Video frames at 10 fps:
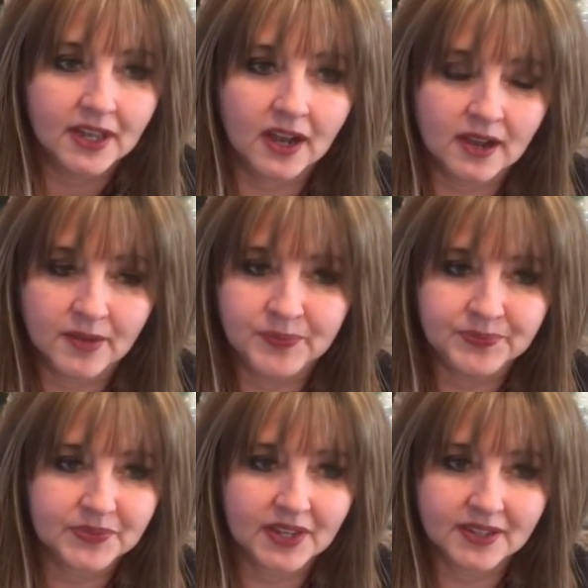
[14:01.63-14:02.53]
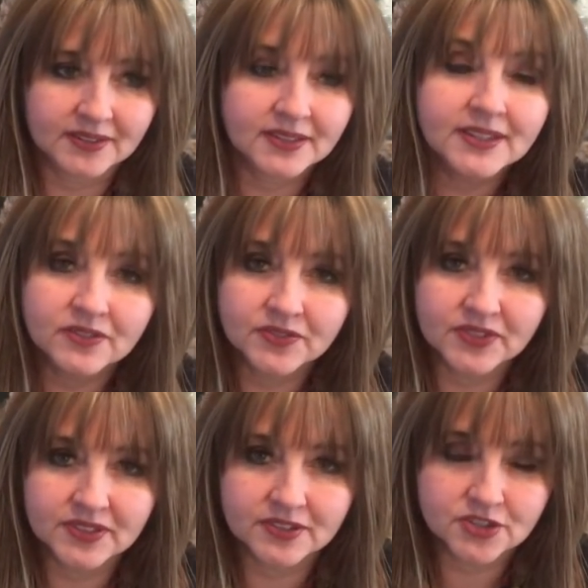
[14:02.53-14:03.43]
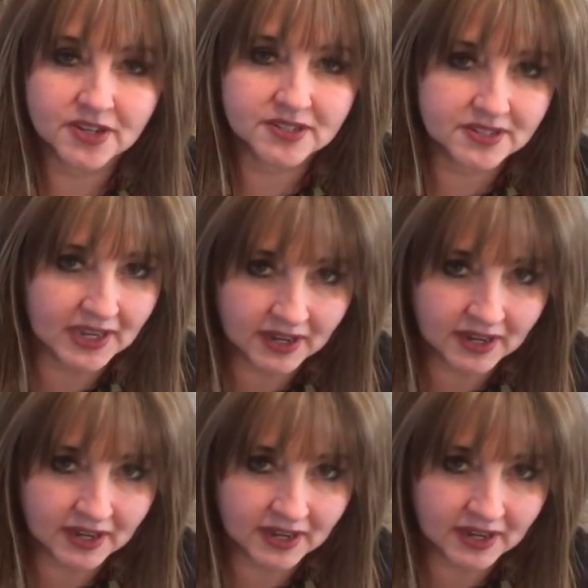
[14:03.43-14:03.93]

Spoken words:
and live in the tri-state